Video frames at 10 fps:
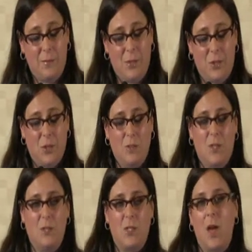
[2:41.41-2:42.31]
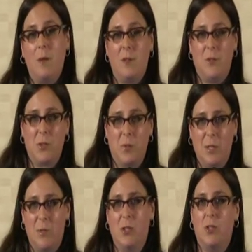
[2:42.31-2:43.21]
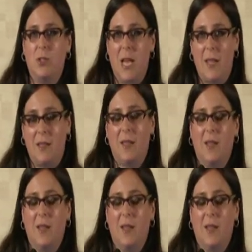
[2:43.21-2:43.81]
in terms of time to first readmission or death